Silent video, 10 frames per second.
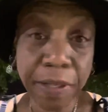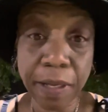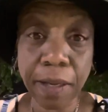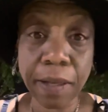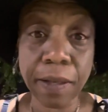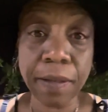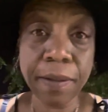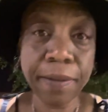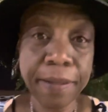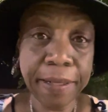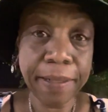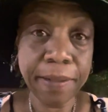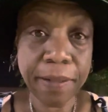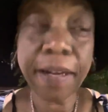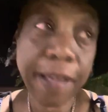day,
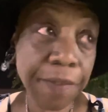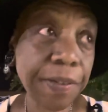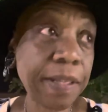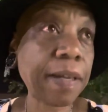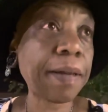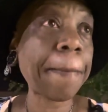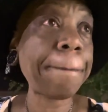a heavy day.